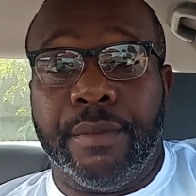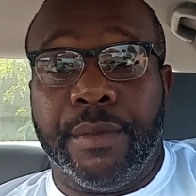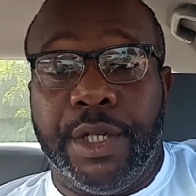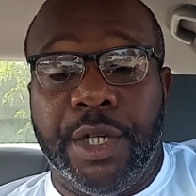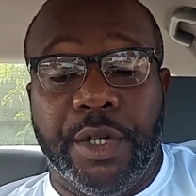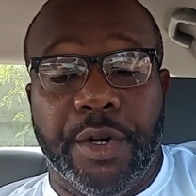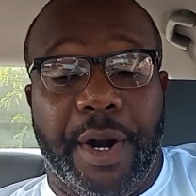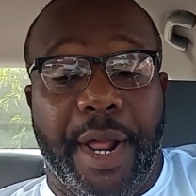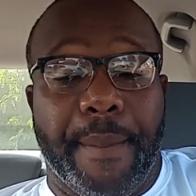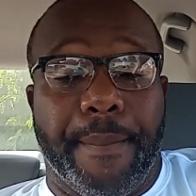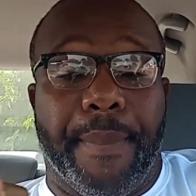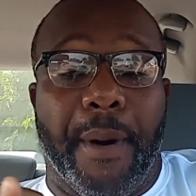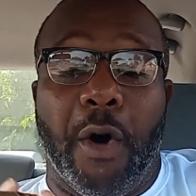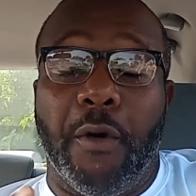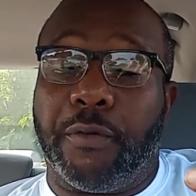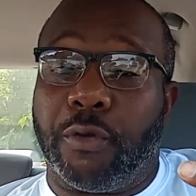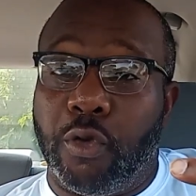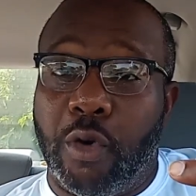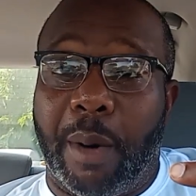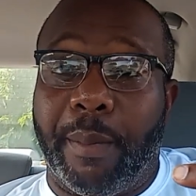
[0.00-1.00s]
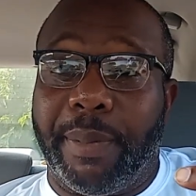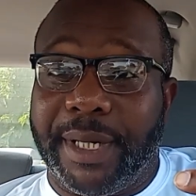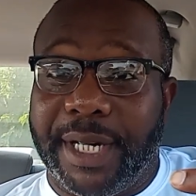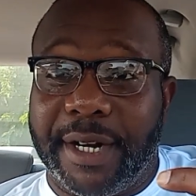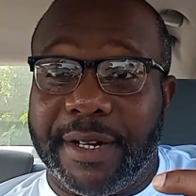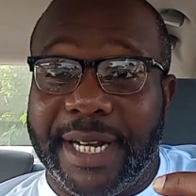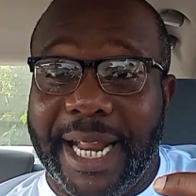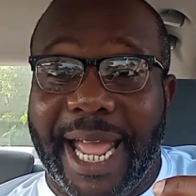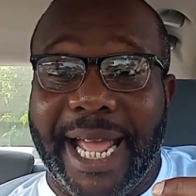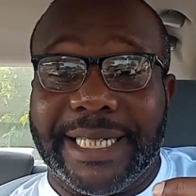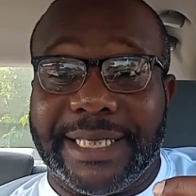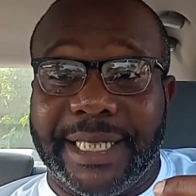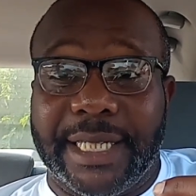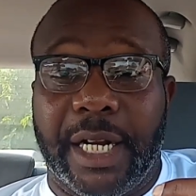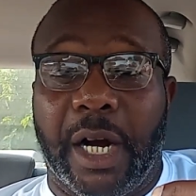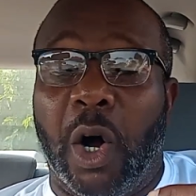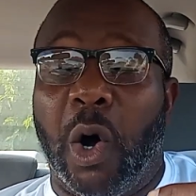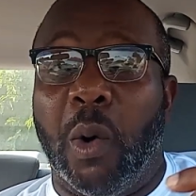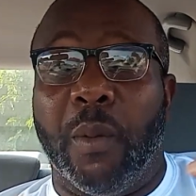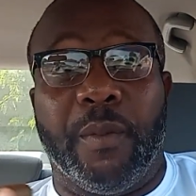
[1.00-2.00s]
They both grew up with their dads in the
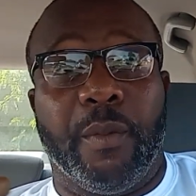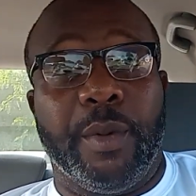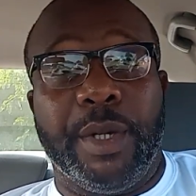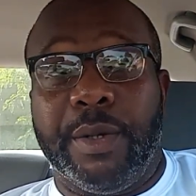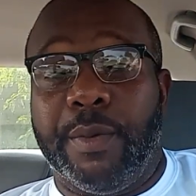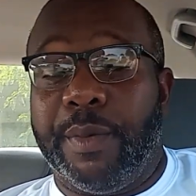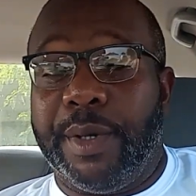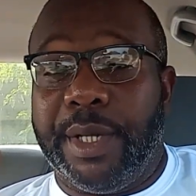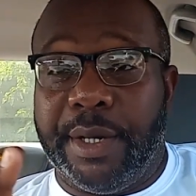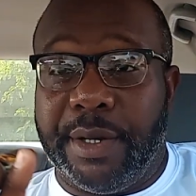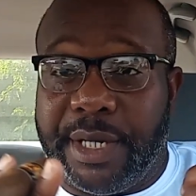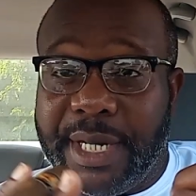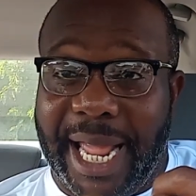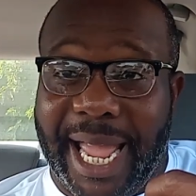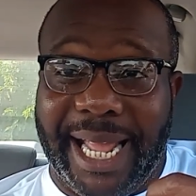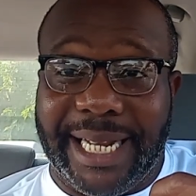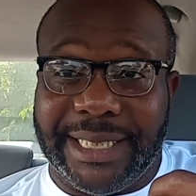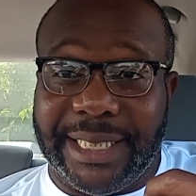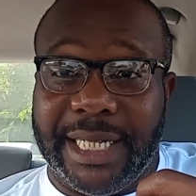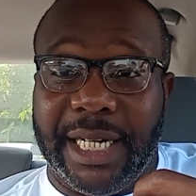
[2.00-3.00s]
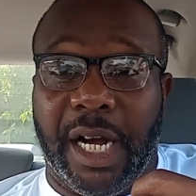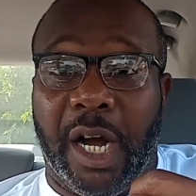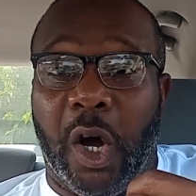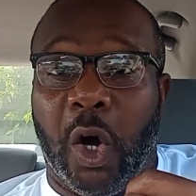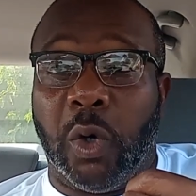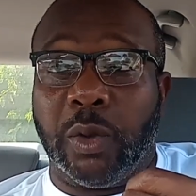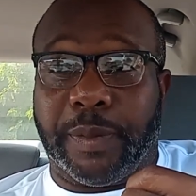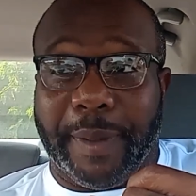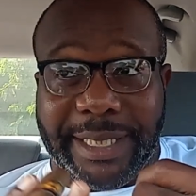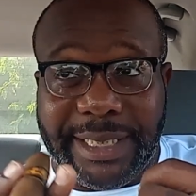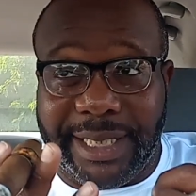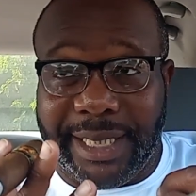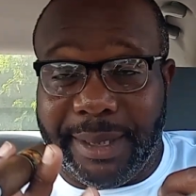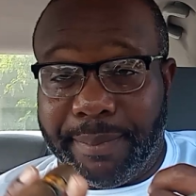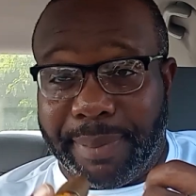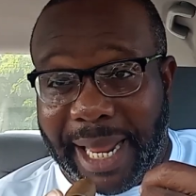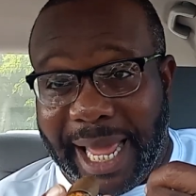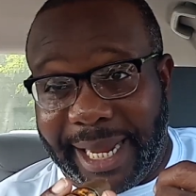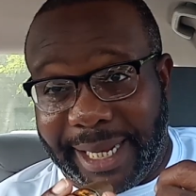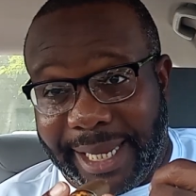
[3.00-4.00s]
home. When your dad's in the home, especially
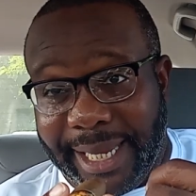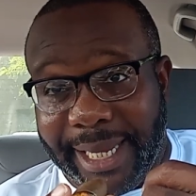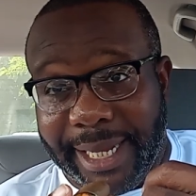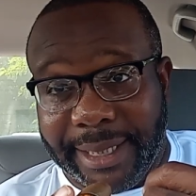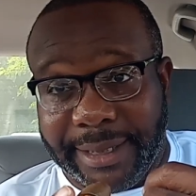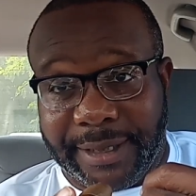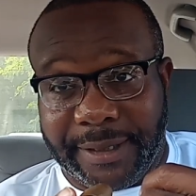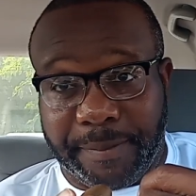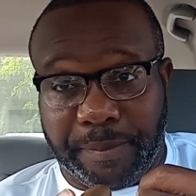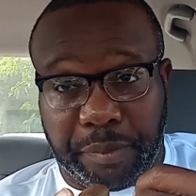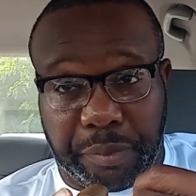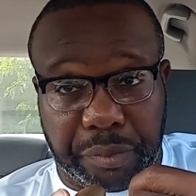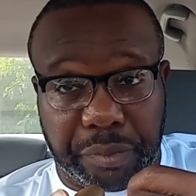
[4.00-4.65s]
black kids,